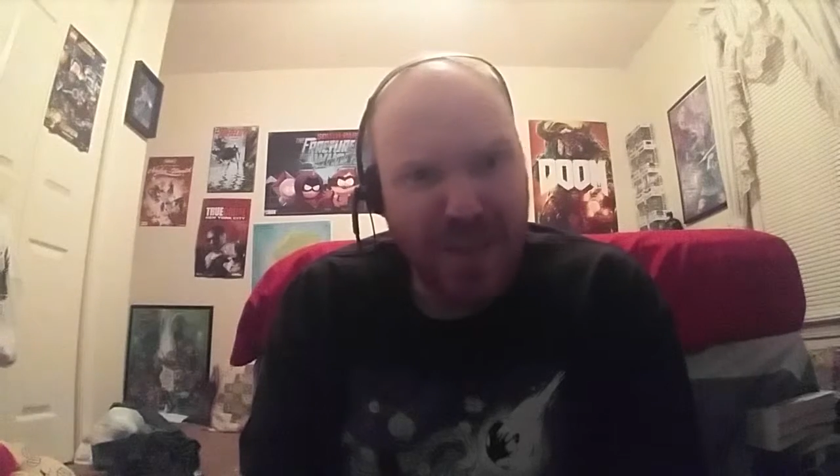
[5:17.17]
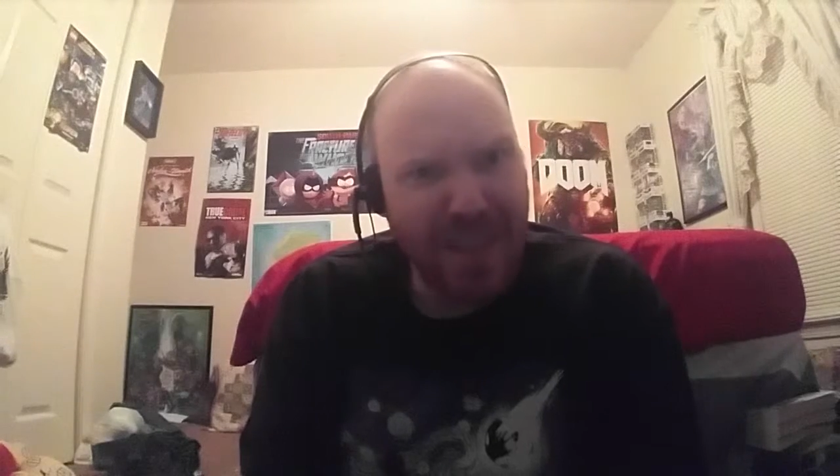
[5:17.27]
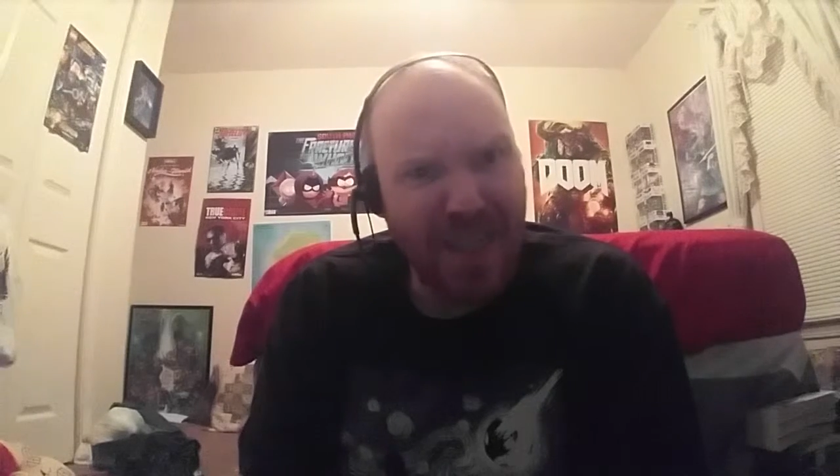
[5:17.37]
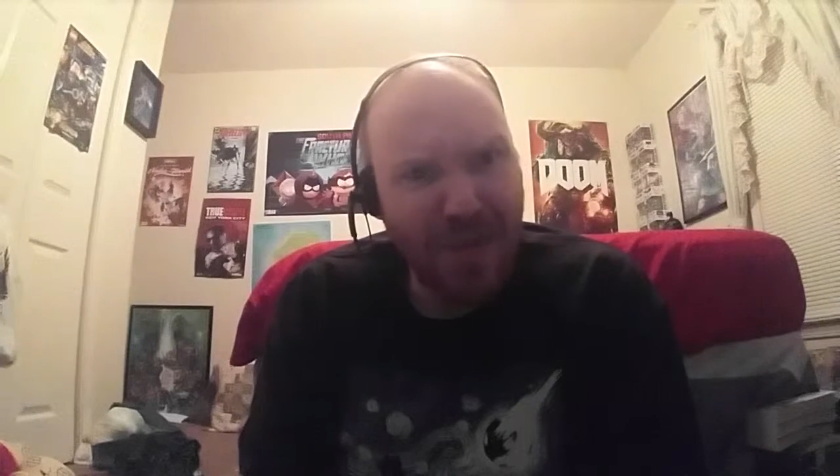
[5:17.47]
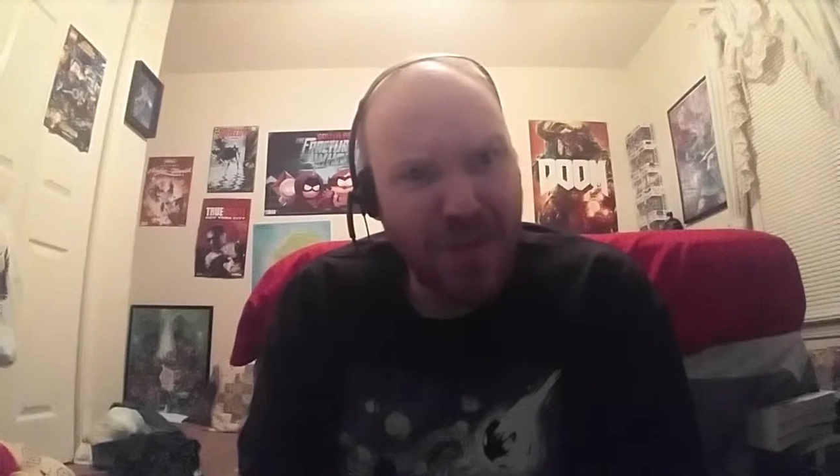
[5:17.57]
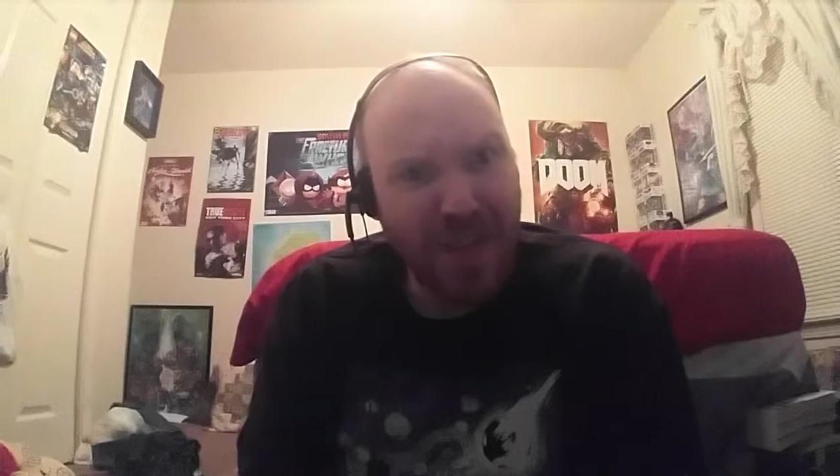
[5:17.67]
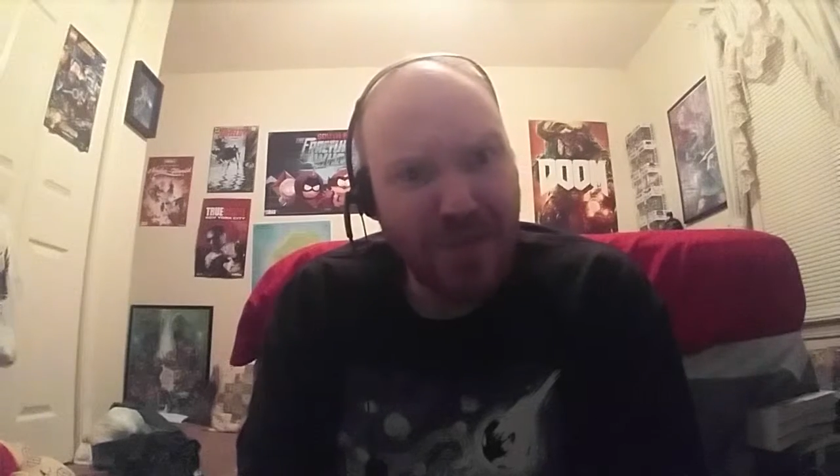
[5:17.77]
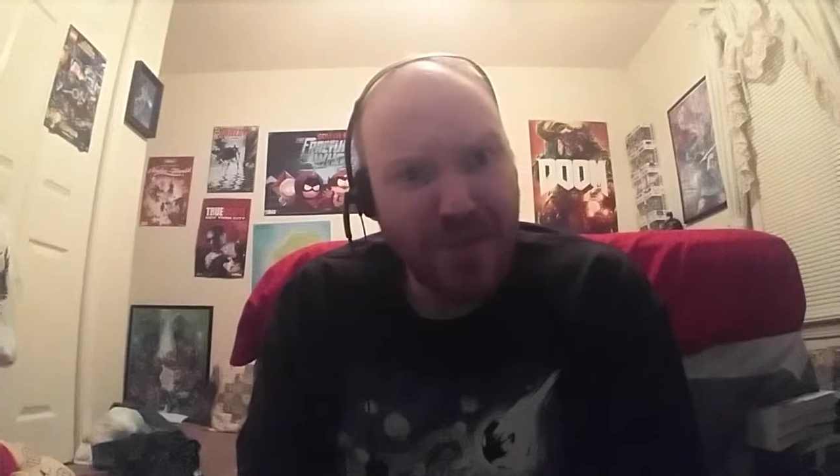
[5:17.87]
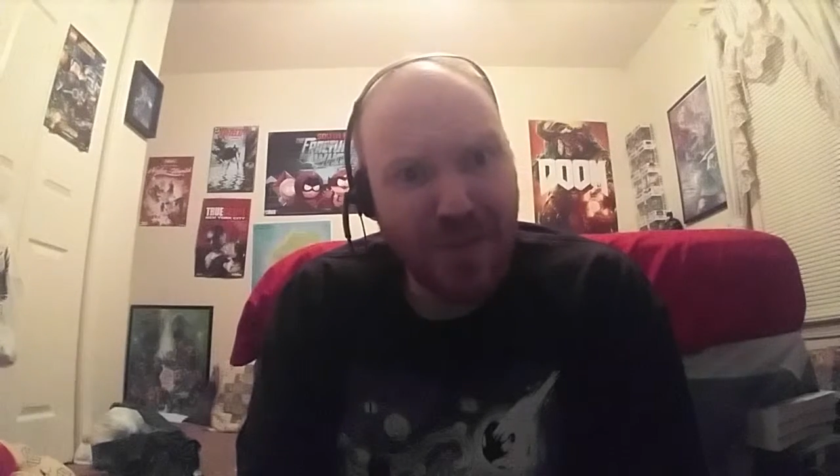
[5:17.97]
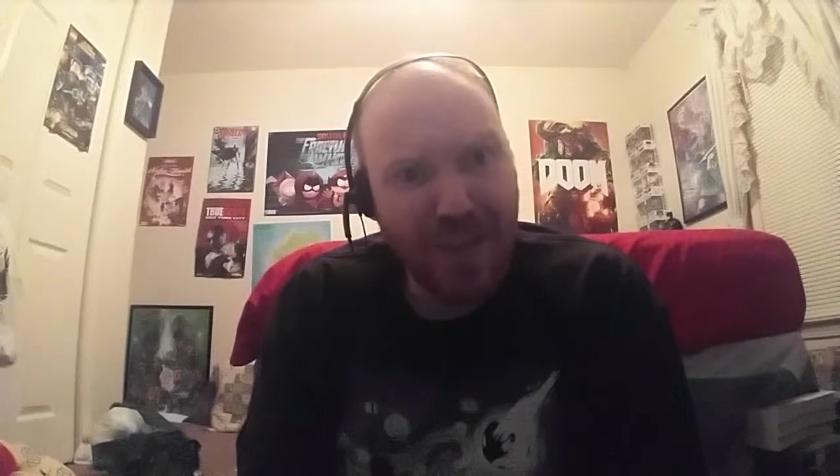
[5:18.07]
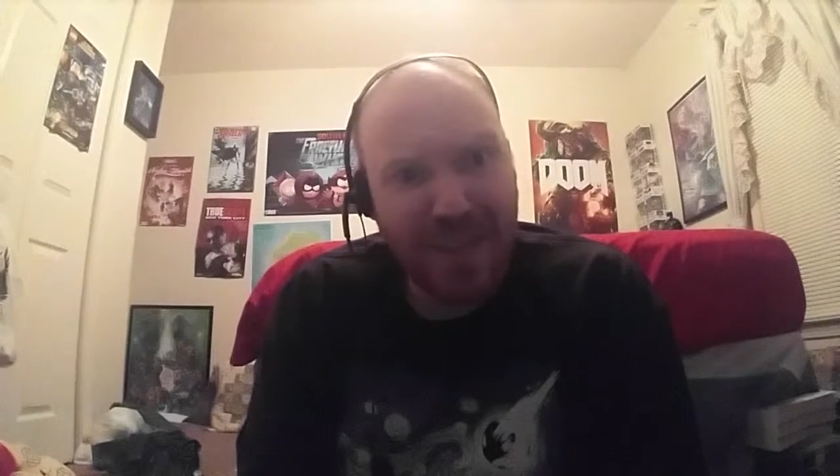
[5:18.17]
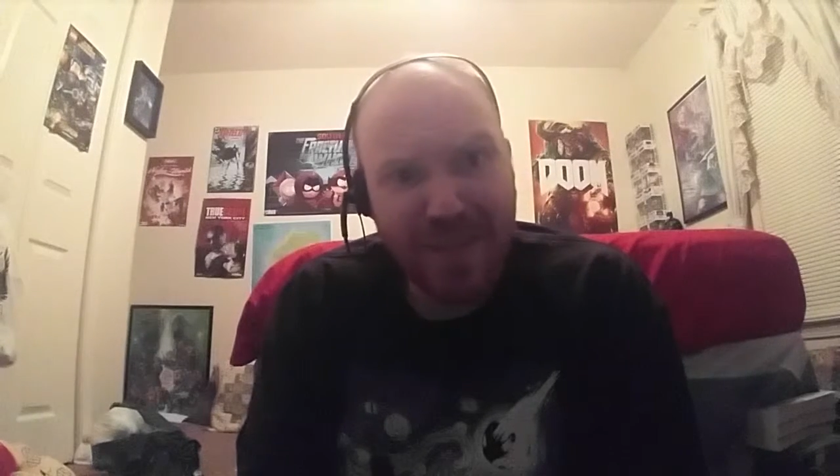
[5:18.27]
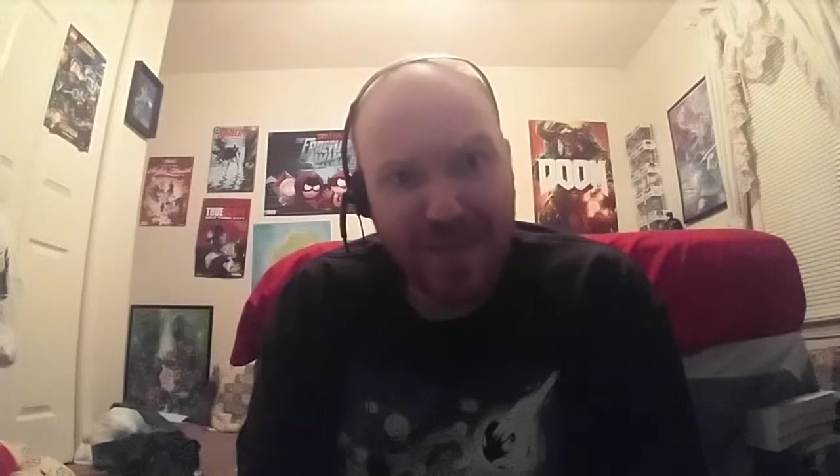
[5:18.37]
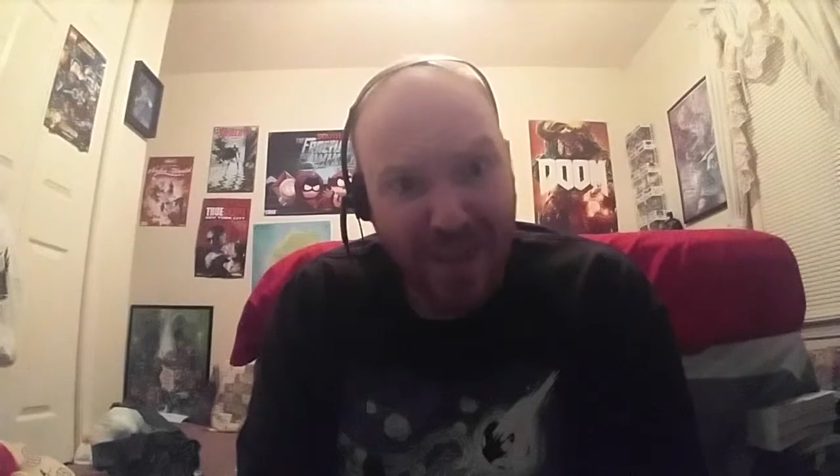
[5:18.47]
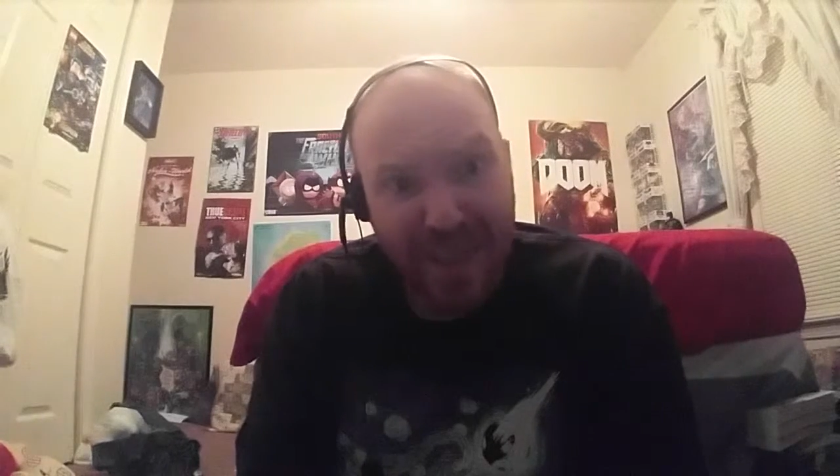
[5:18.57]
Is anyone else not
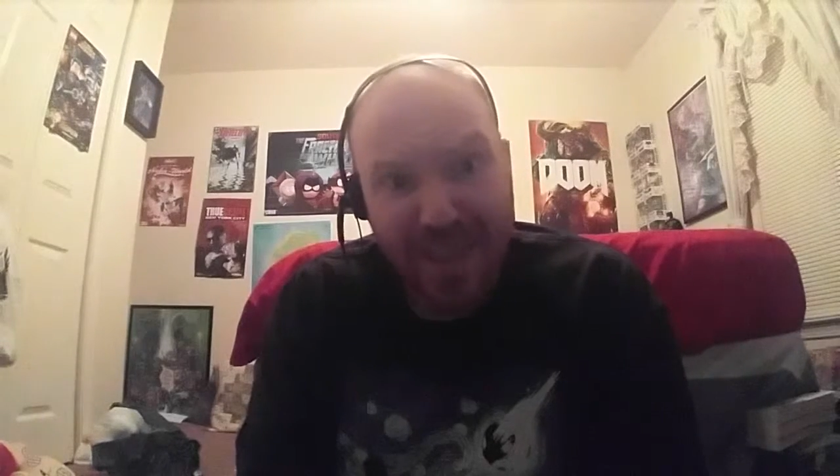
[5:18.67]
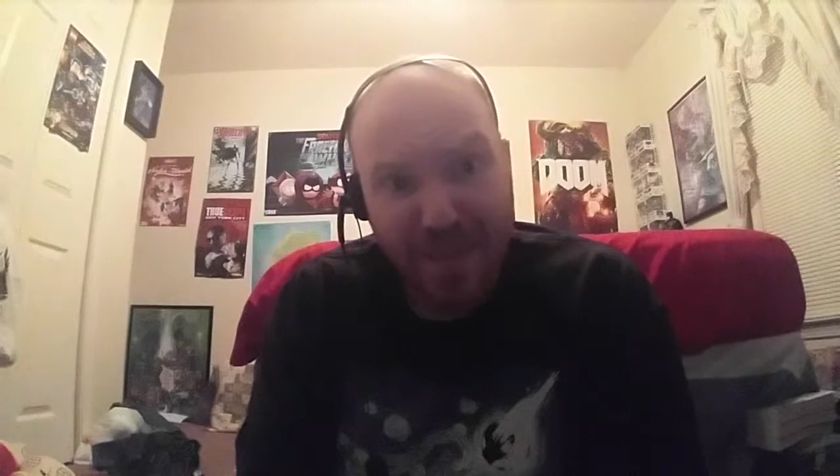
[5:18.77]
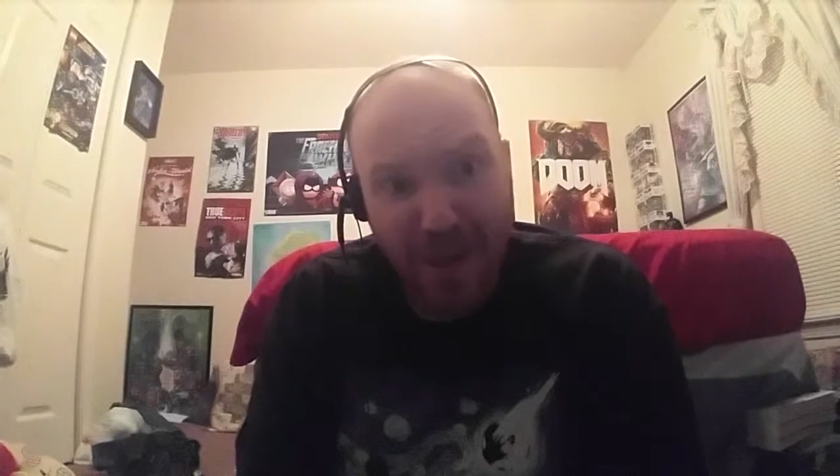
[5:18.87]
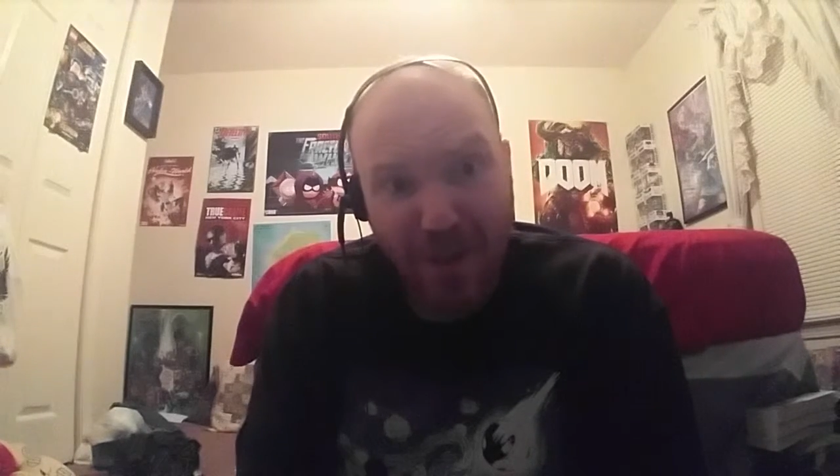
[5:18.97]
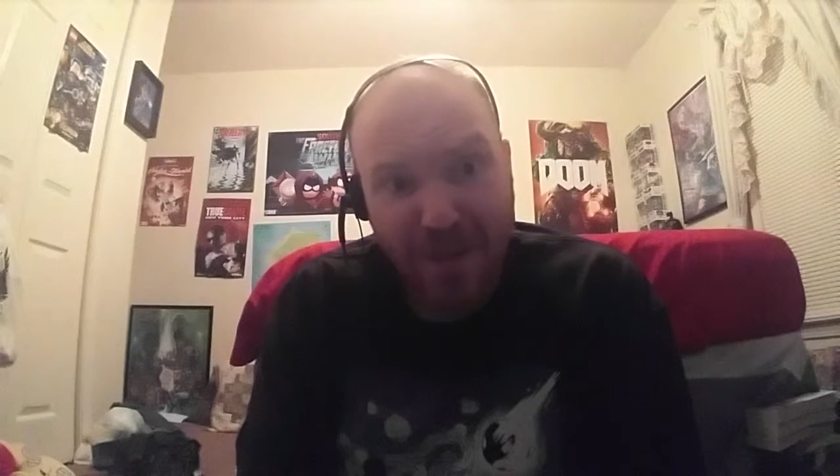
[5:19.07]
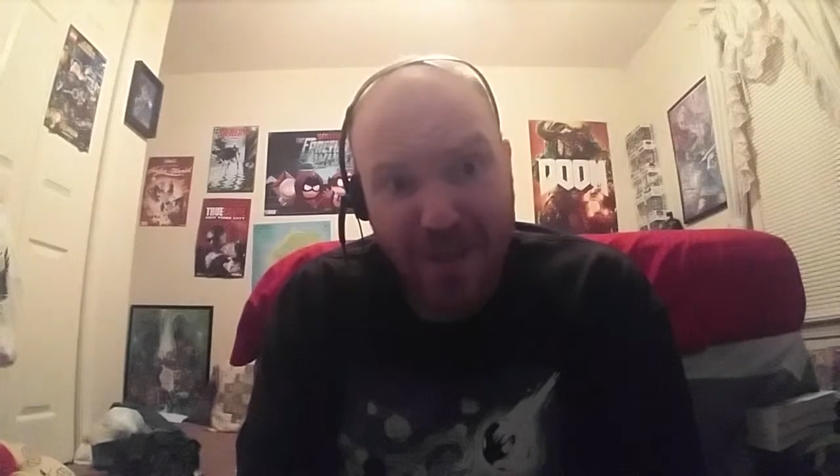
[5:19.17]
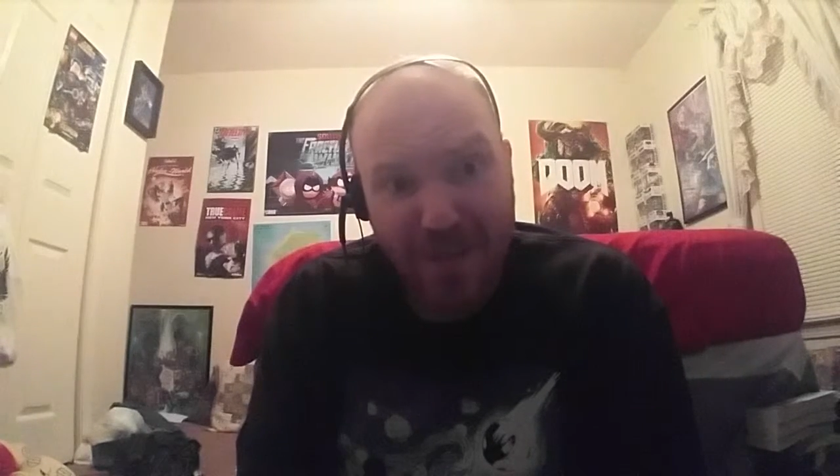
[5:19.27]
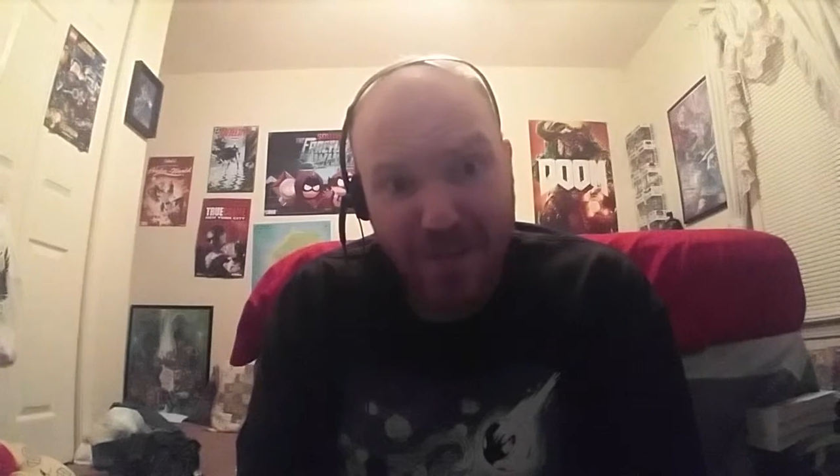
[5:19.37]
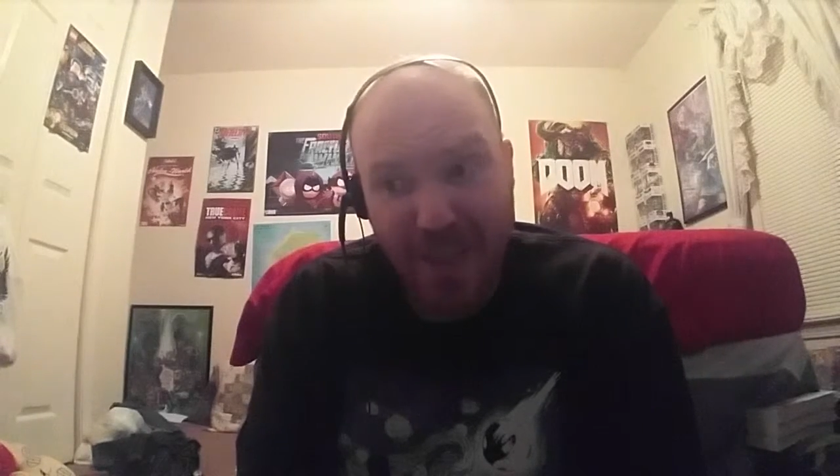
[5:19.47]
excited about this?